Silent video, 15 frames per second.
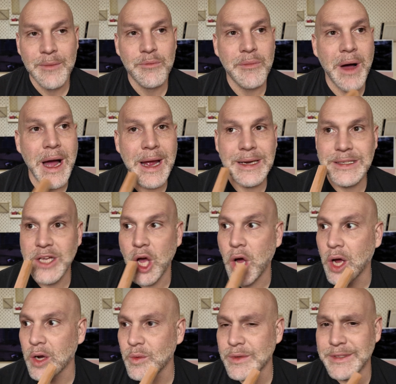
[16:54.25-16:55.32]
My
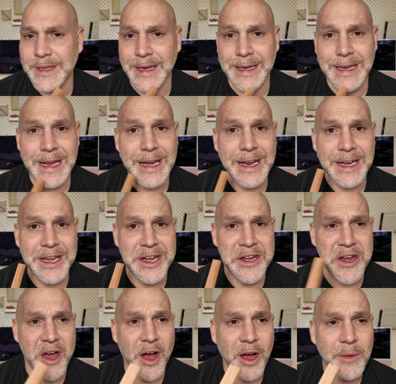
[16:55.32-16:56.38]
tongue was like getting
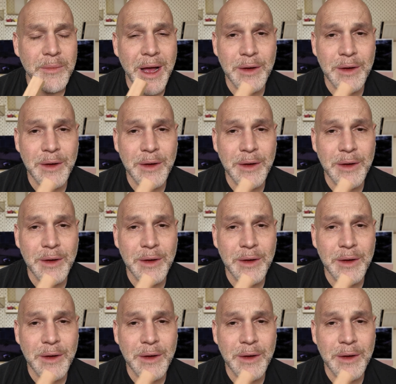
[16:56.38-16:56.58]
numb.